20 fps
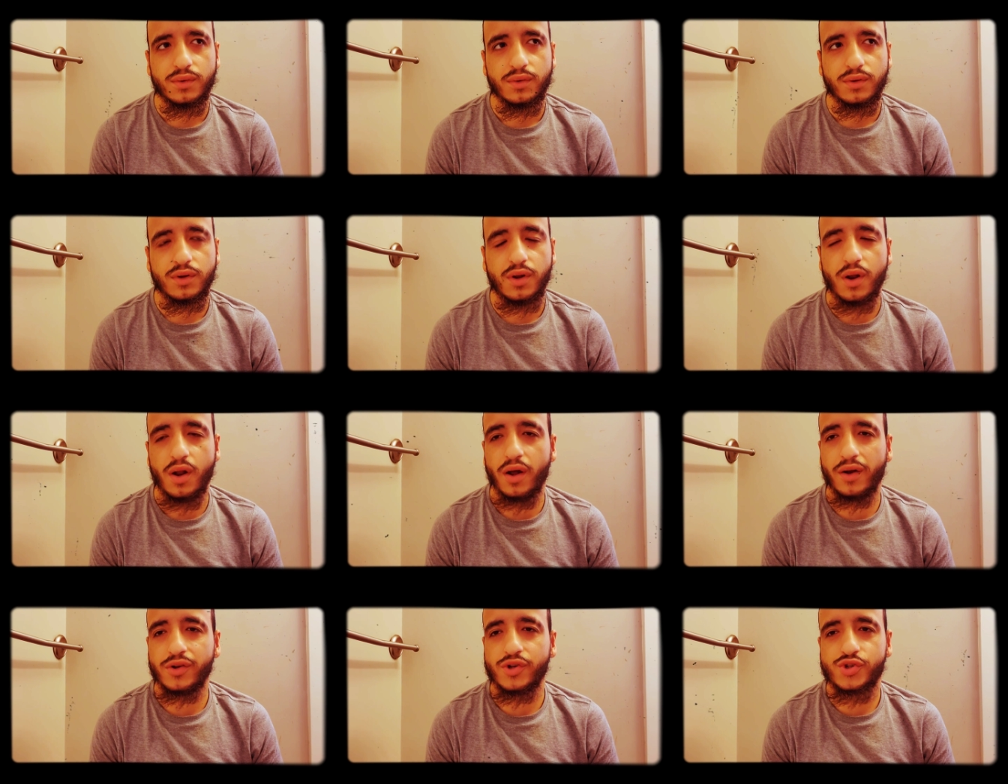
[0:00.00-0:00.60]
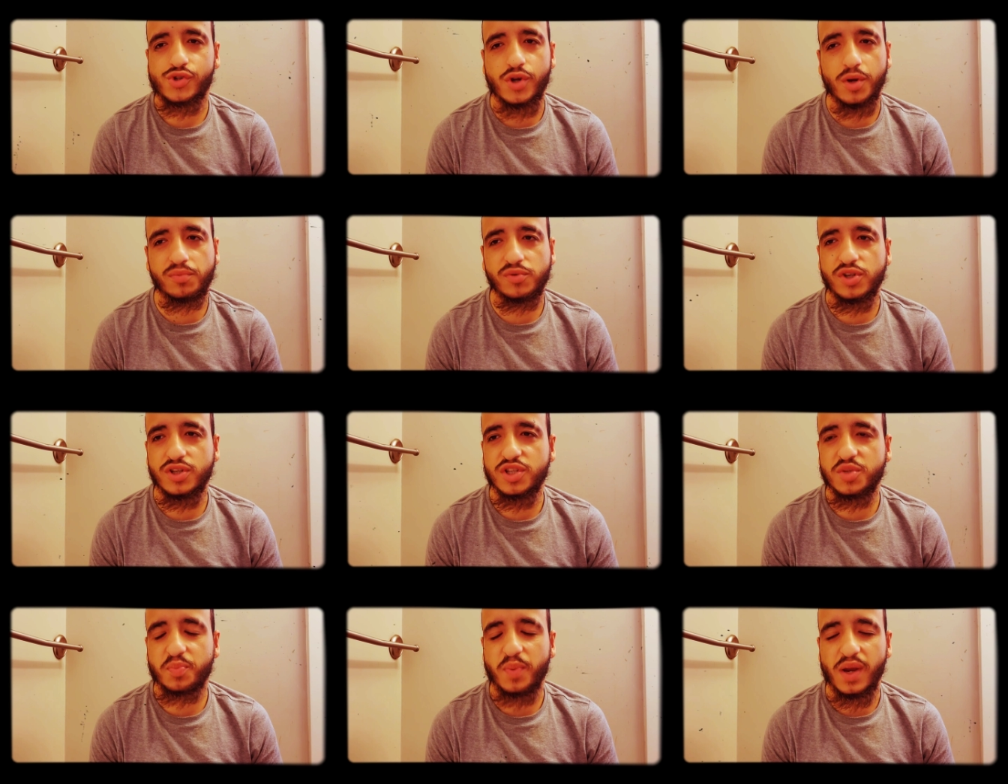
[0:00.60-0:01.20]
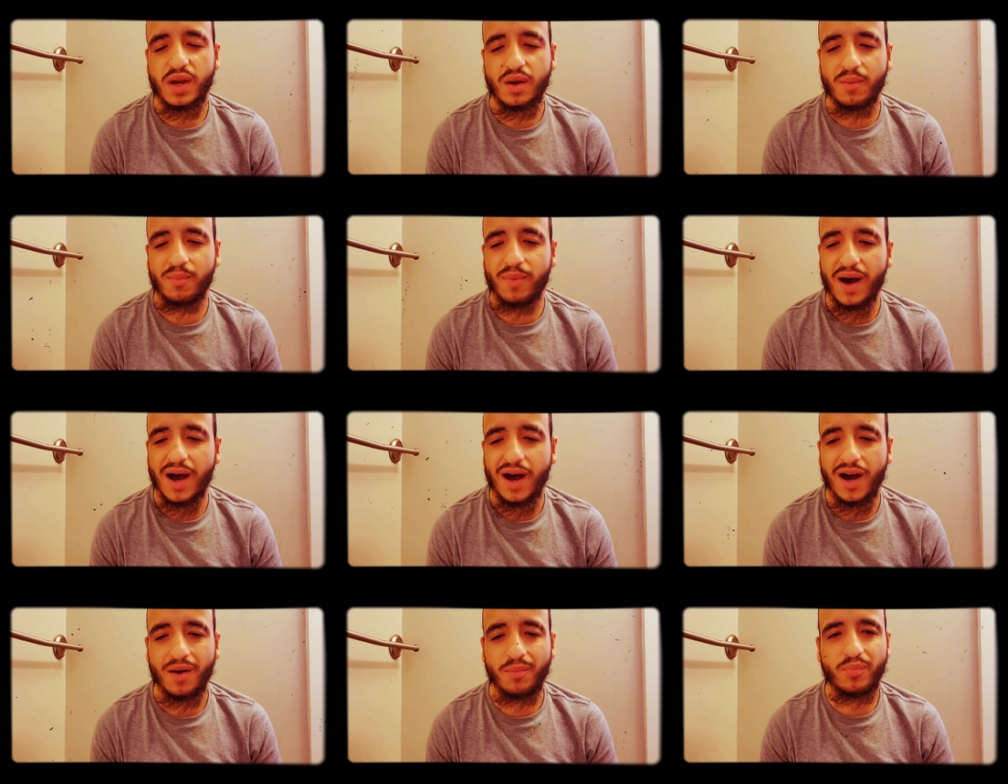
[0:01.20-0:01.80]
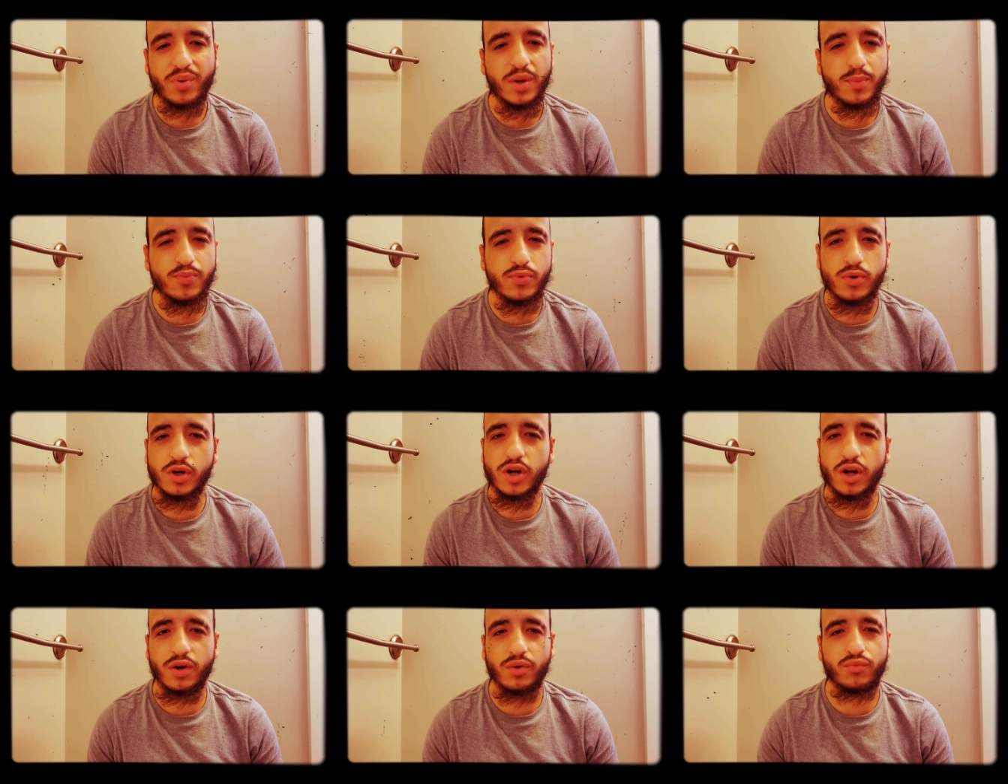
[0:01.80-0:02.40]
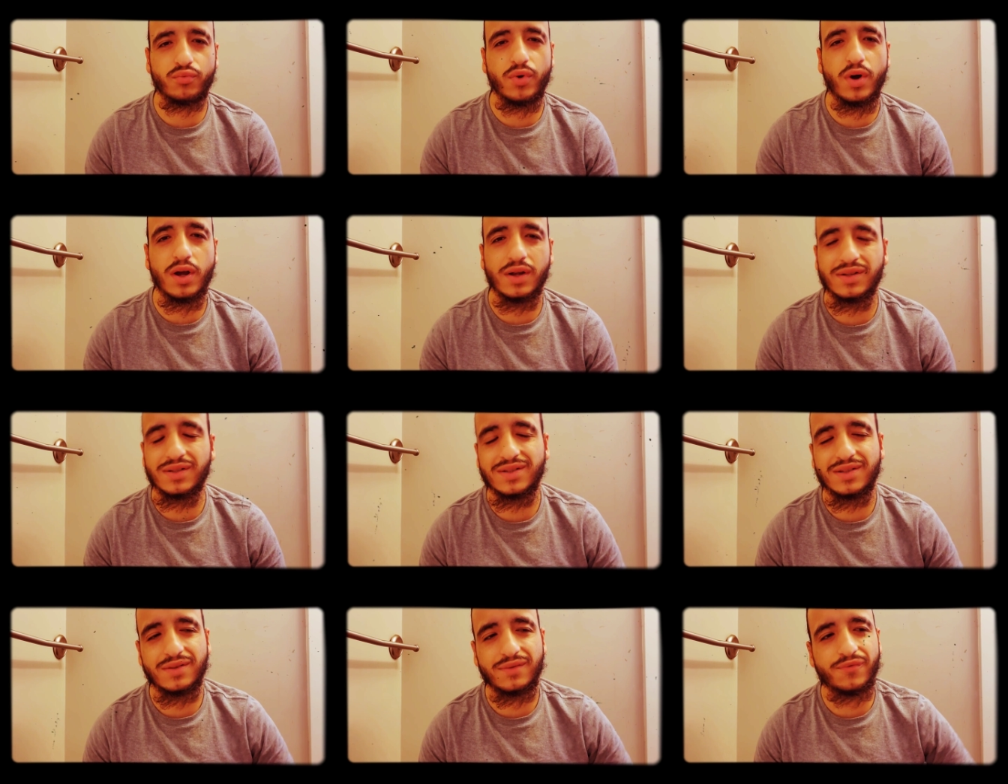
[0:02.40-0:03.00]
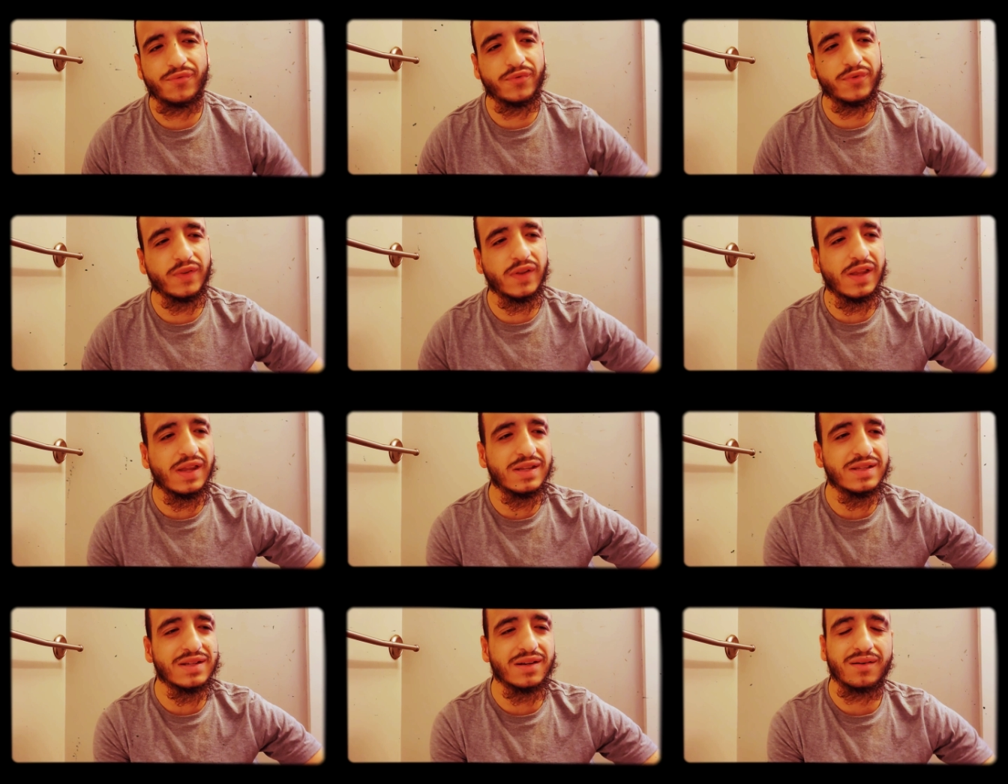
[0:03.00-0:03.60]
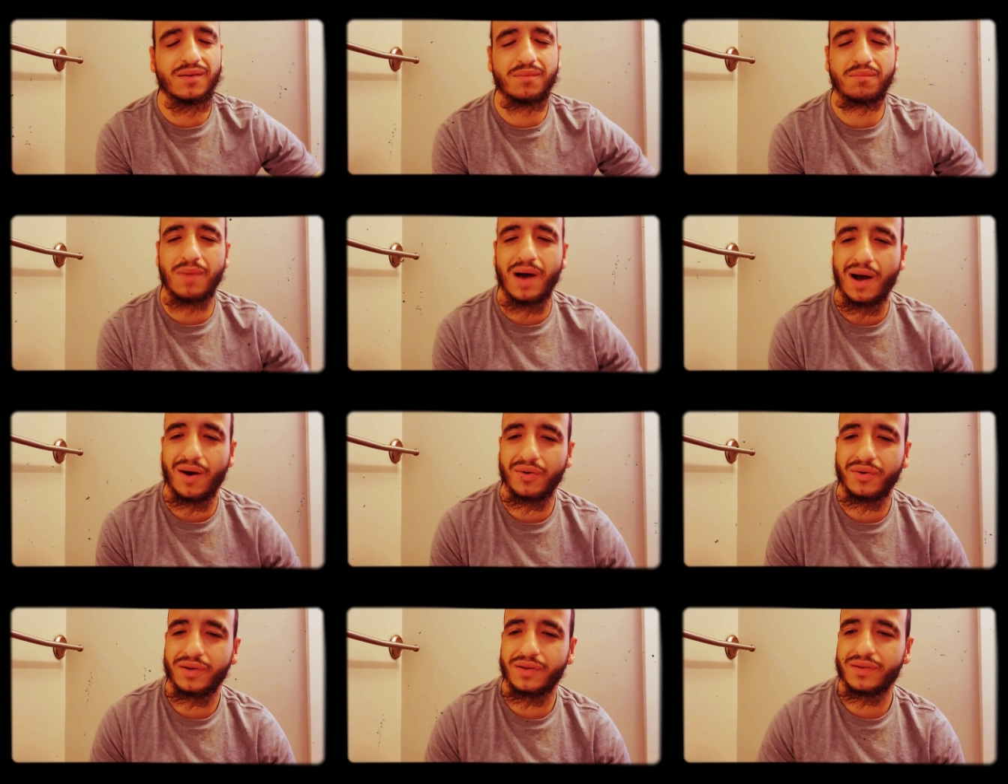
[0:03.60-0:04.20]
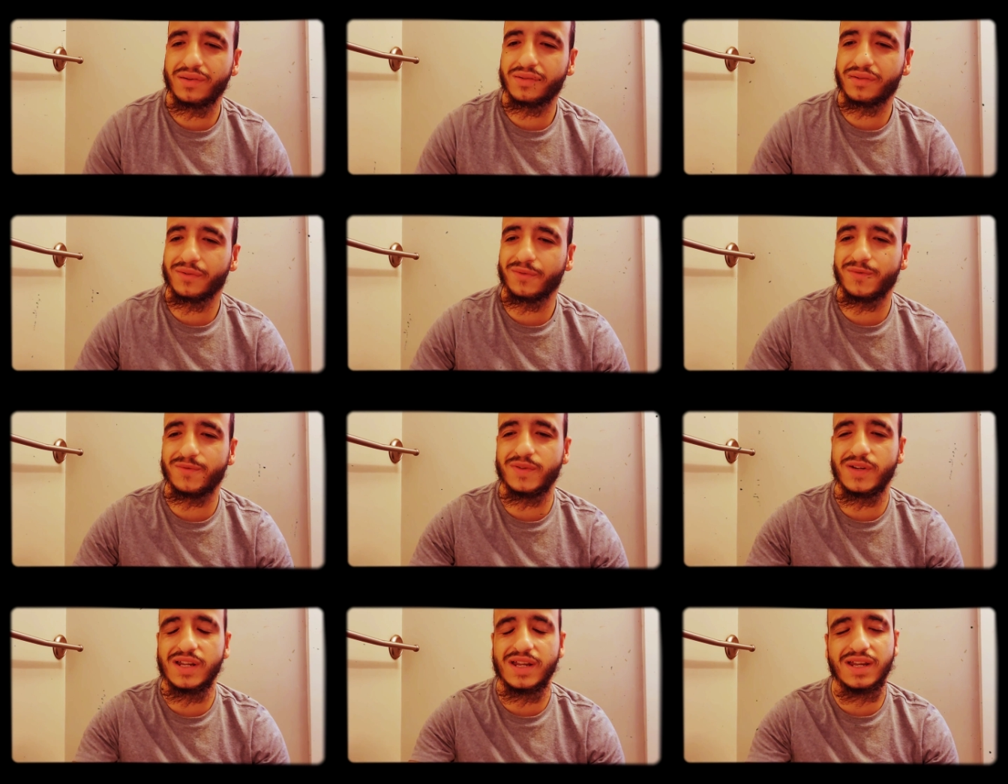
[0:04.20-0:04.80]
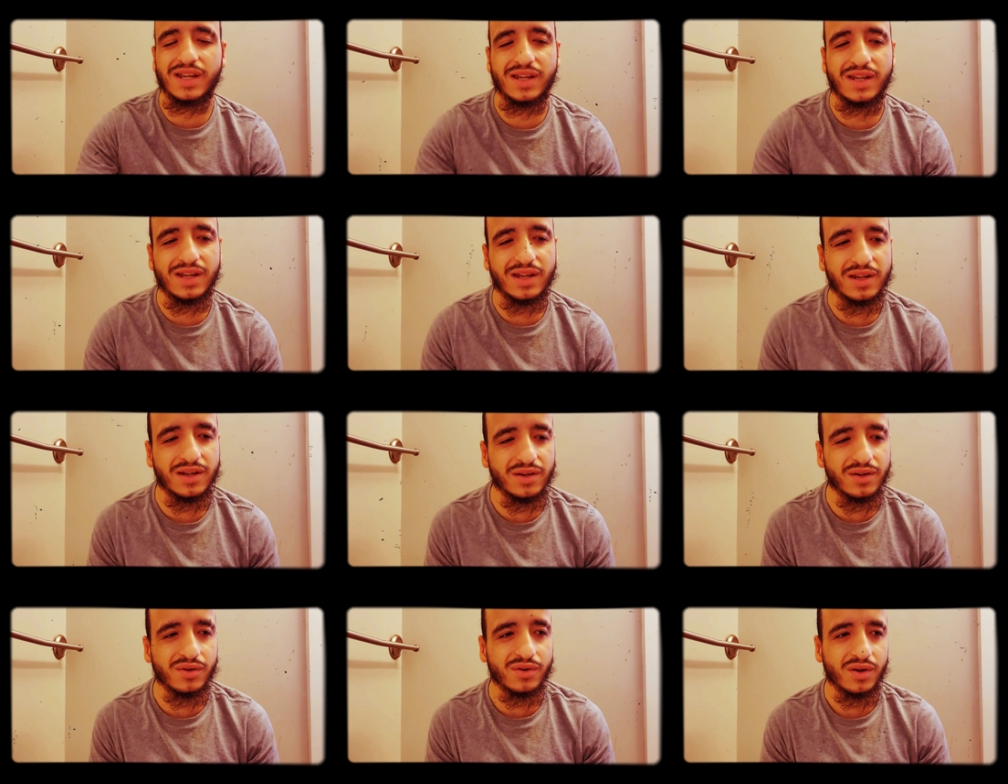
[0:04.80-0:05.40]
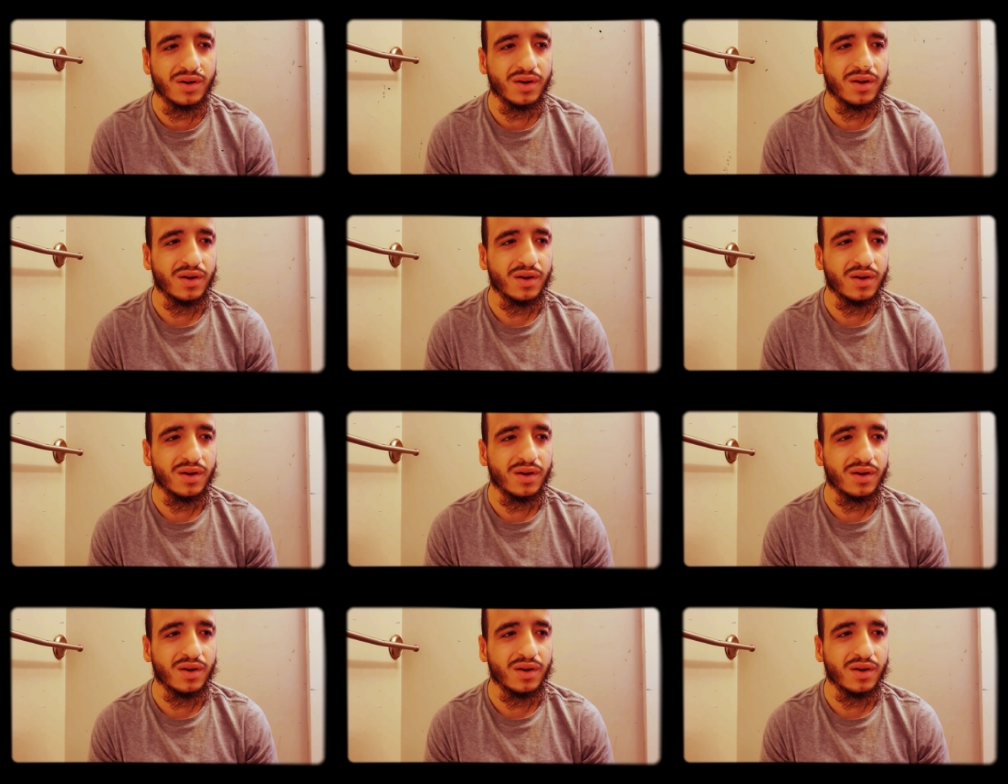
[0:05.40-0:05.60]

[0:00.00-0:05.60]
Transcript: You know, and the scriptures speak about how people are going to run, flee to the mountains, flee here.